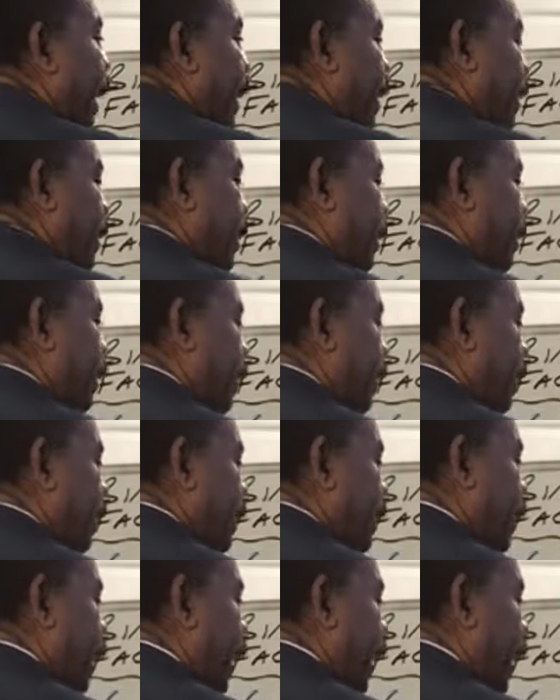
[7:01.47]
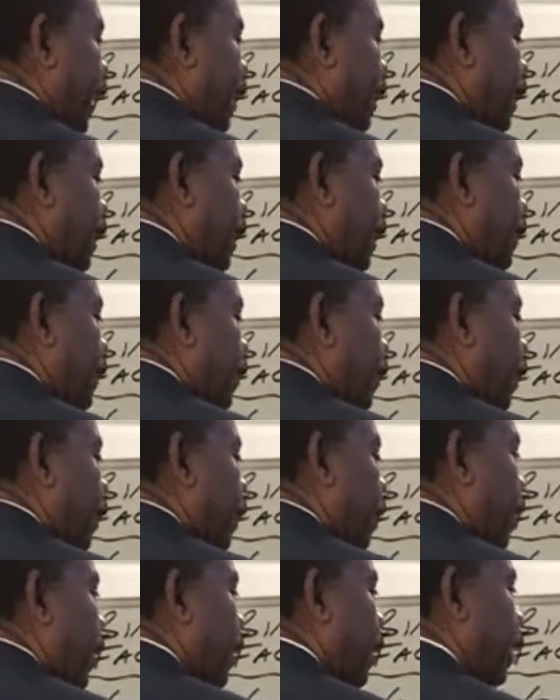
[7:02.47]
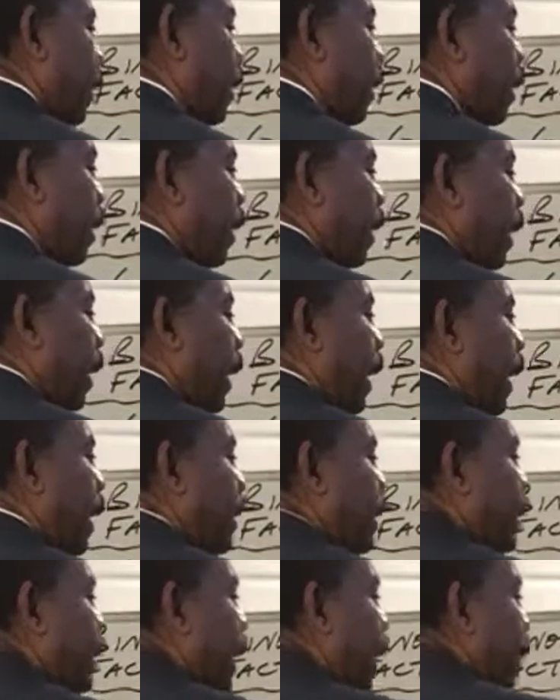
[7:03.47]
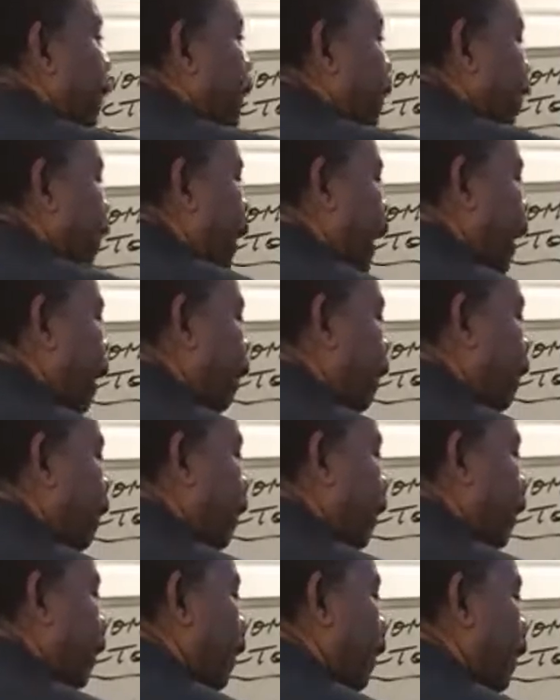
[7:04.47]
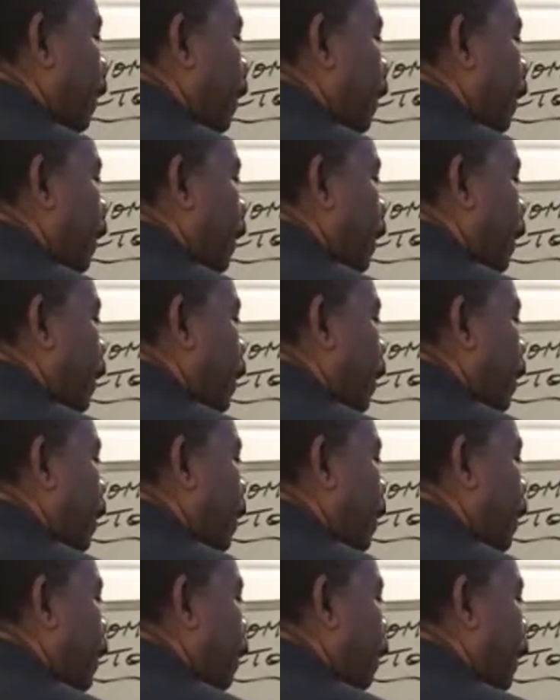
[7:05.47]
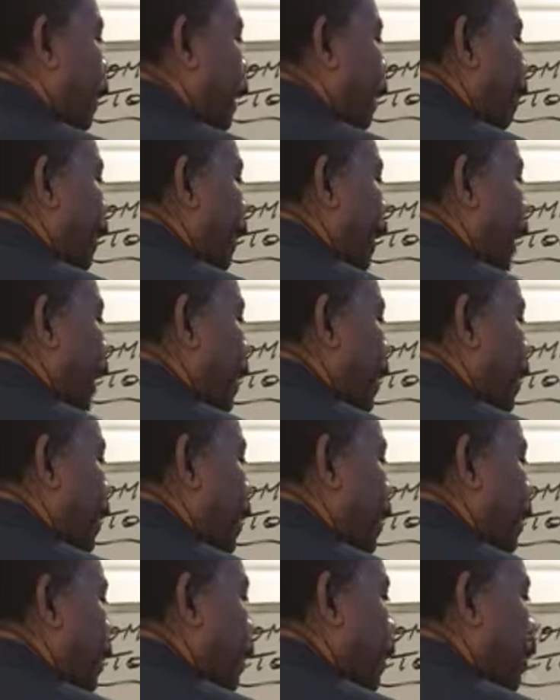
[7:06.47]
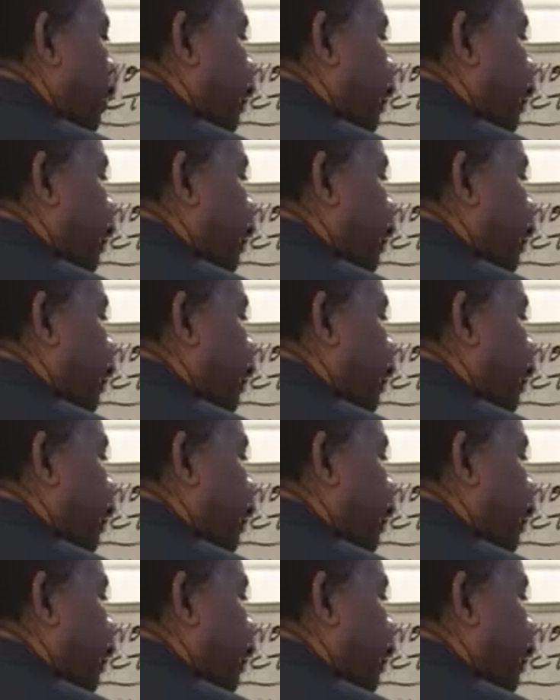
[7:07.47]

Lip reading: x is x squared. X times 5 is 5x.